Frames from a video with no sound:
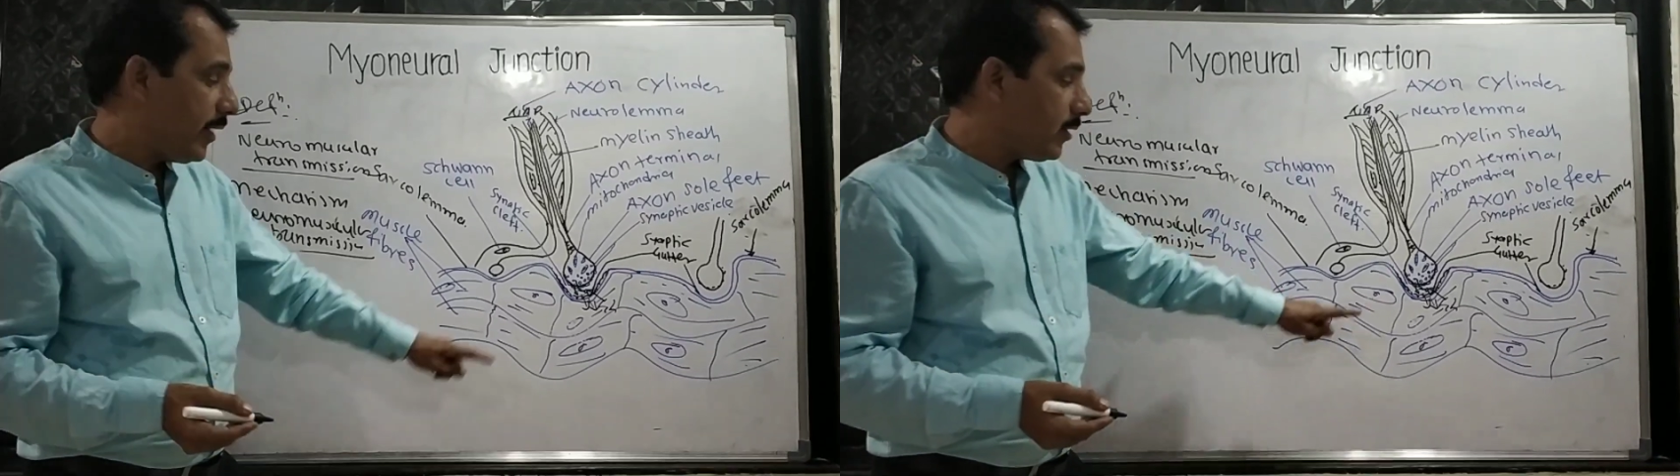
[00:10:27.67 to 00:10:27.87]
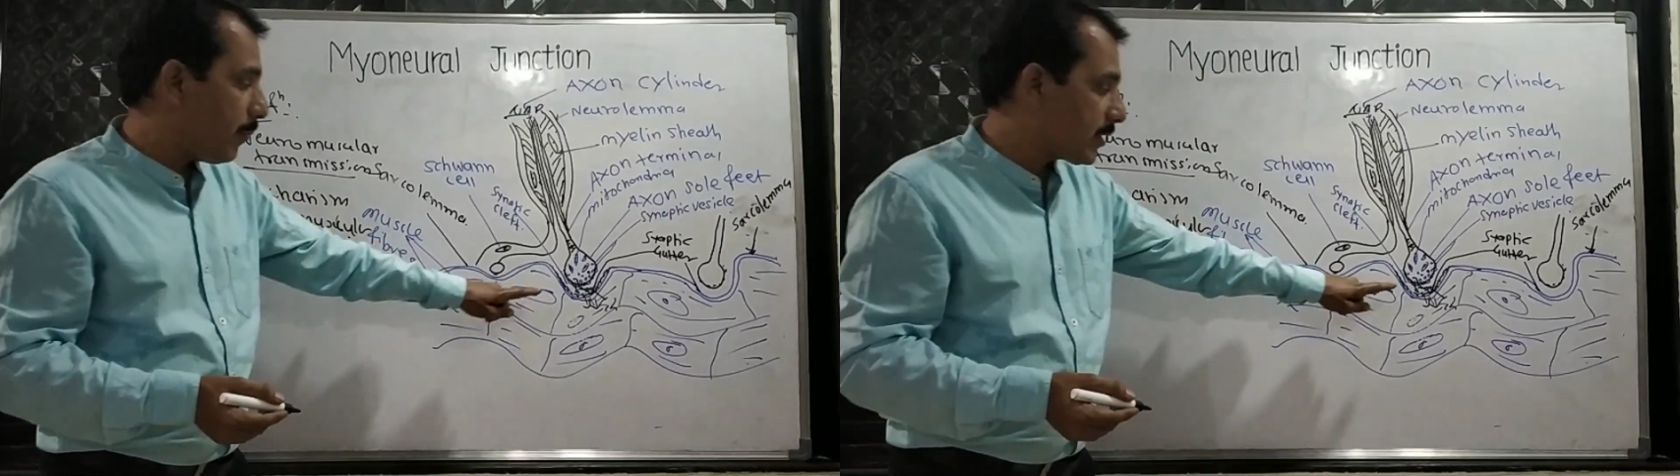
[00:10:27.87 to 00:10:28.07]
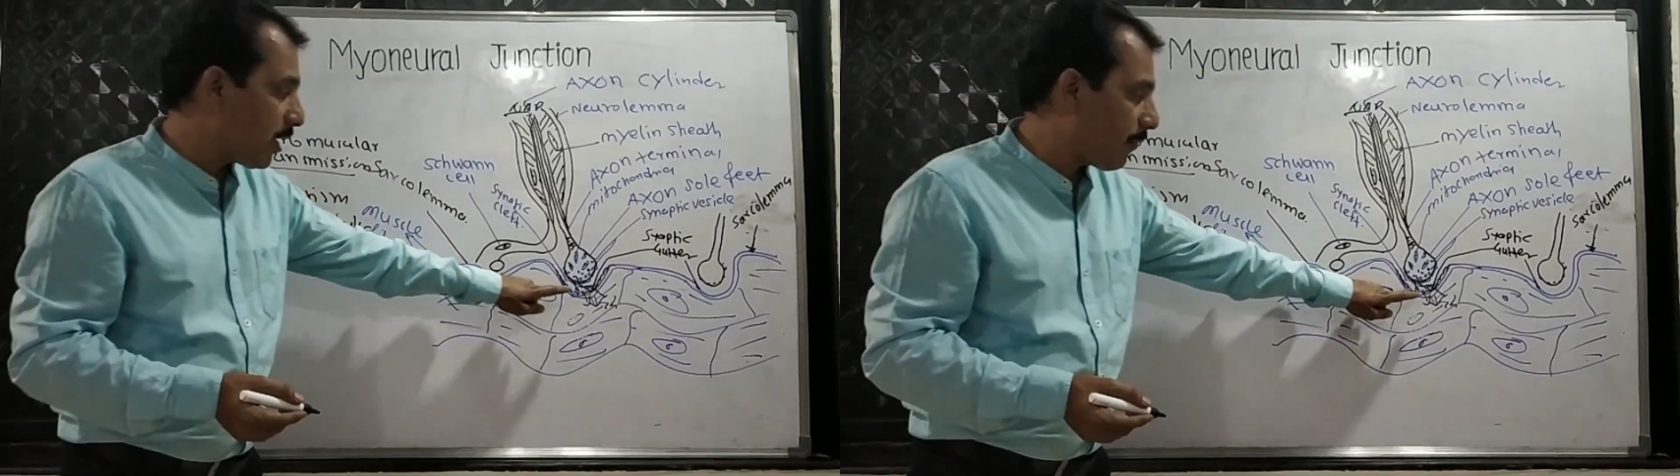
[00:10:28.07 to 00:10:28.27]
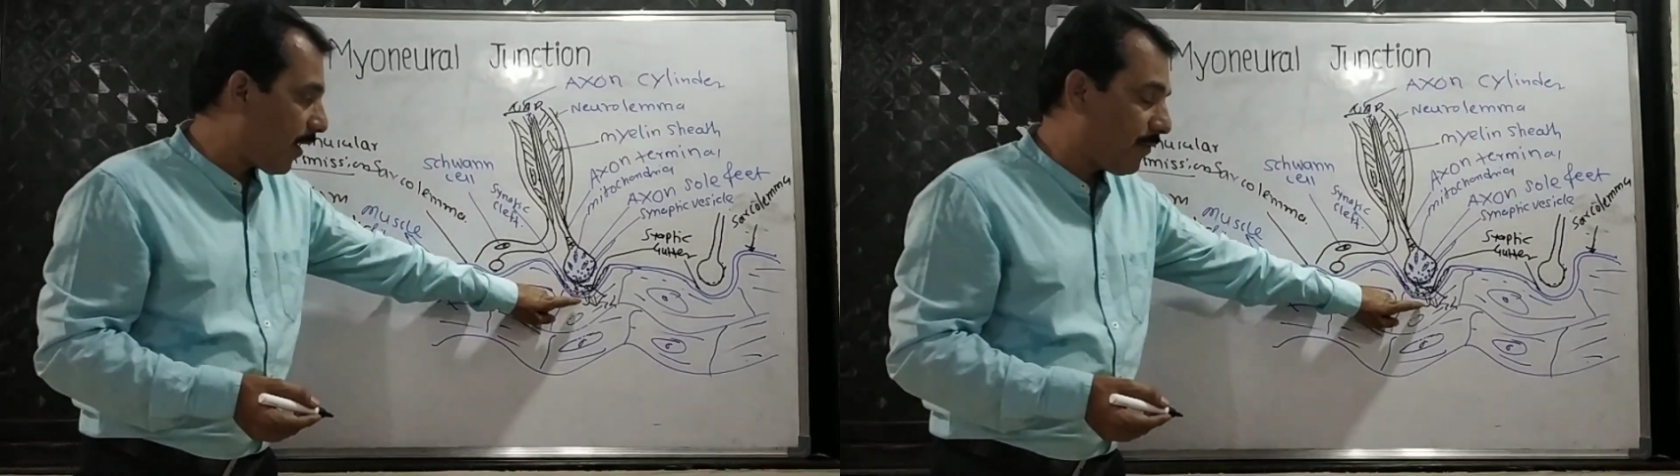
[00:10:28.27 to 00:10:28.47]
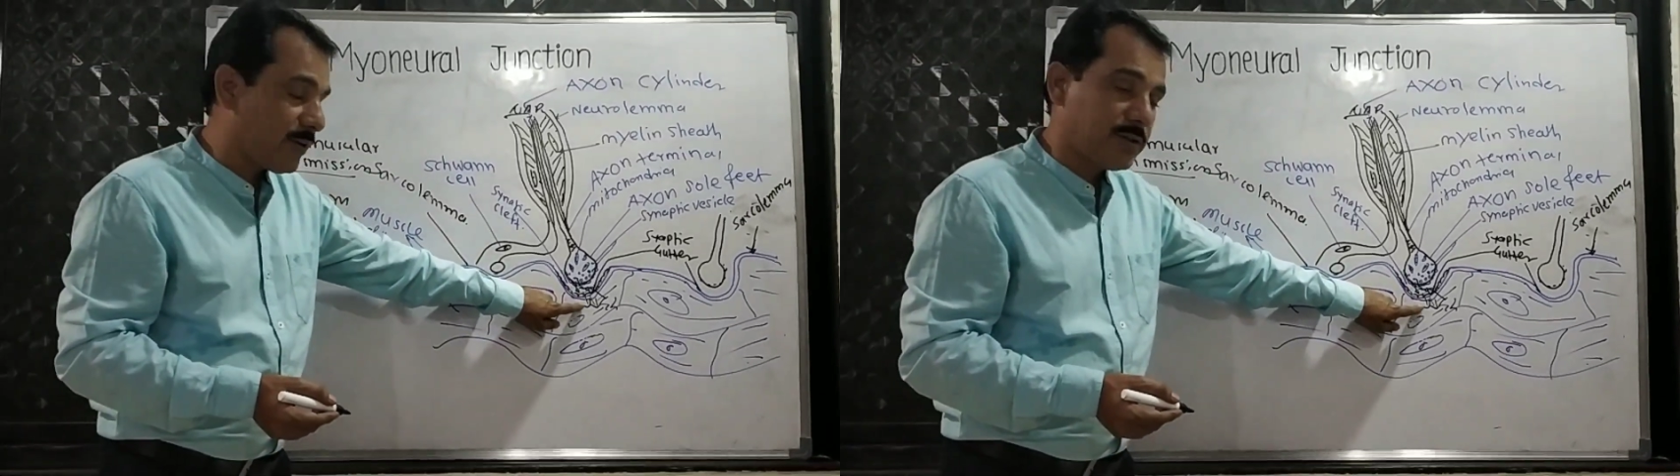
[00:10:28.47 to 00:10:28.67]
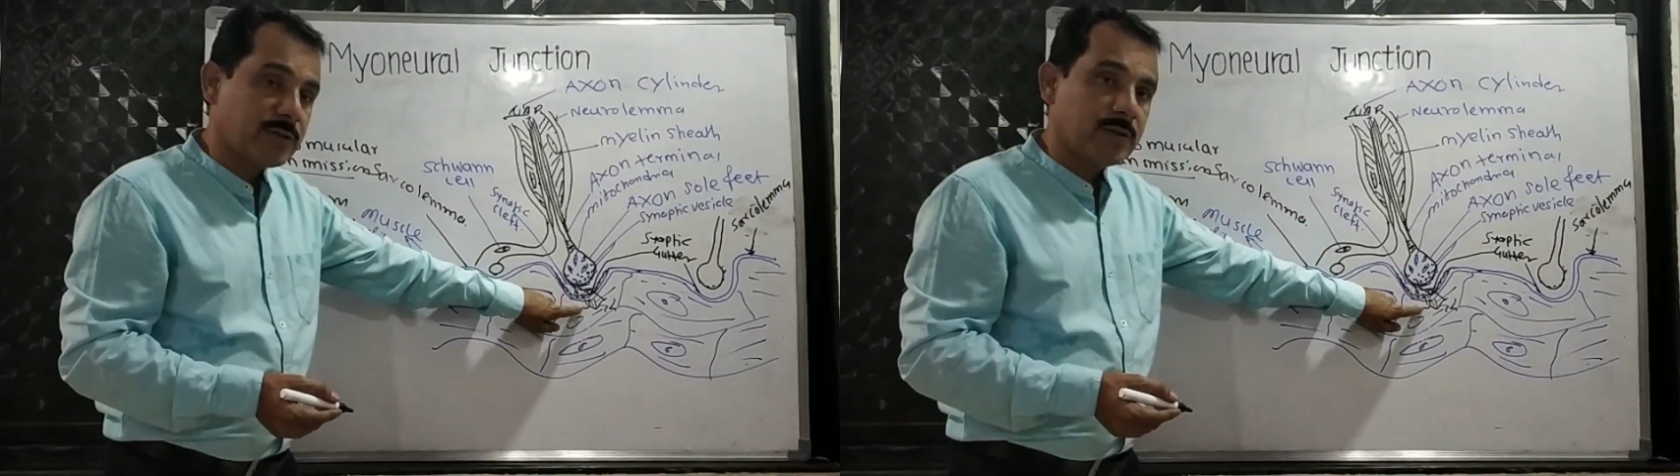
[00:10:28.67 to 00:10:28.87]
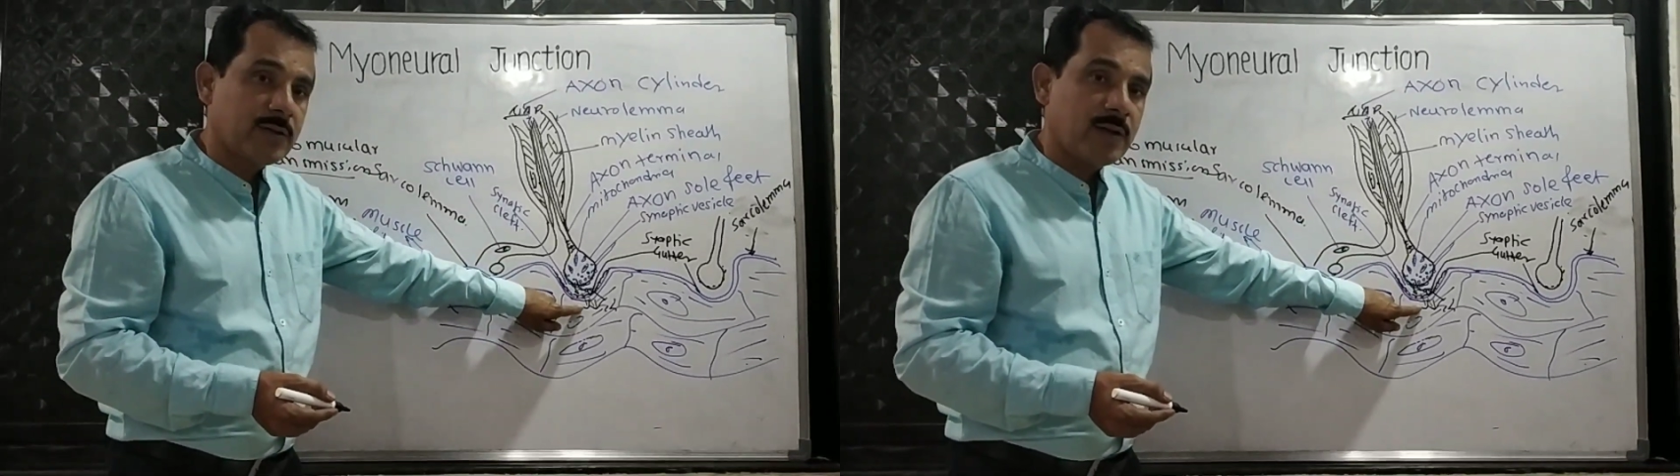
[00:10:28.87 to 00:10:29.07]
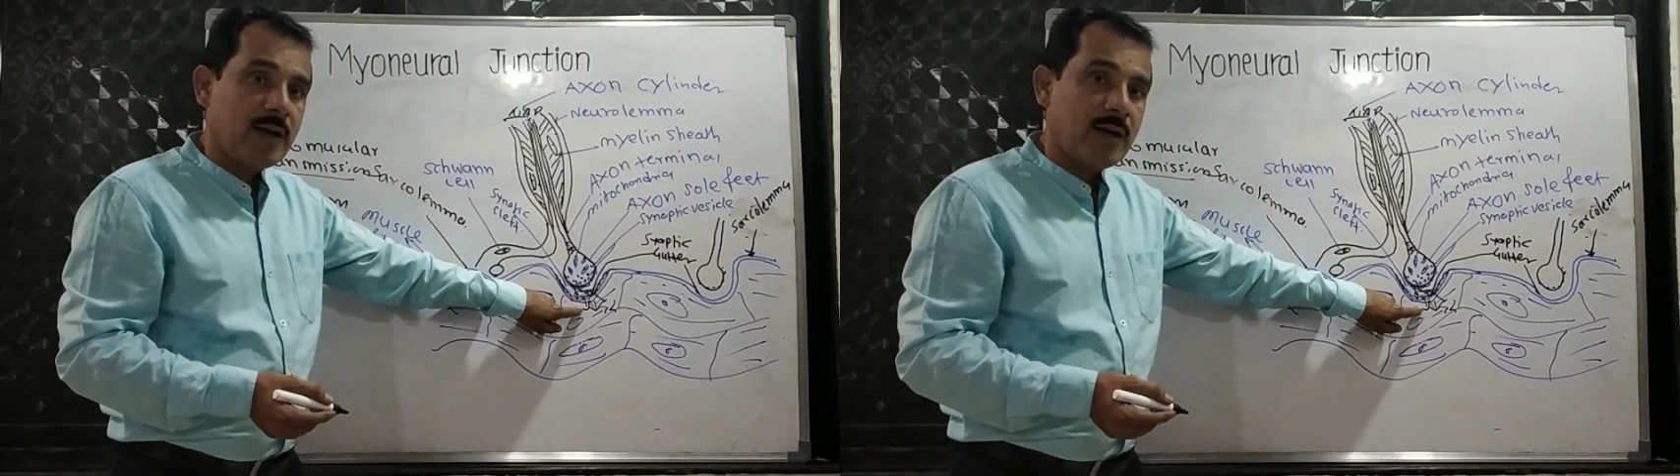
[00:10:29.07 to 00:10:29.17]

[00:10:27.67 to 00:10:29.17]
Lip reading: in the muscle fibers,